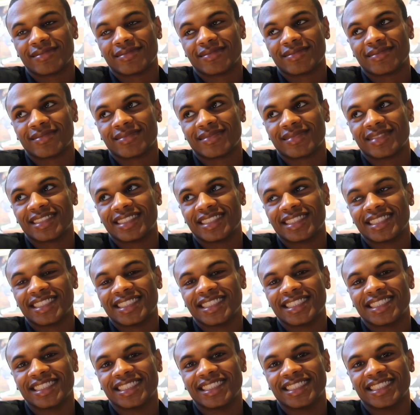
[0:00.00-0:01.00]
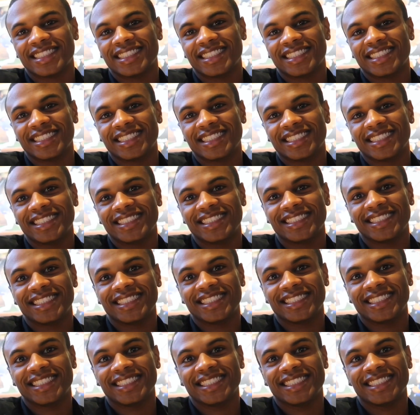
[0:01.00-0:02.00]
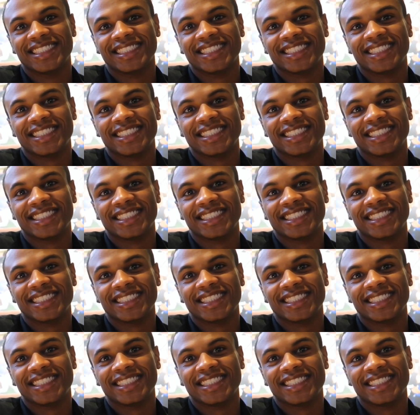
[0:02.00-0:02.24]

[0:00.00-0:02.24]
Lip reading: [no speech]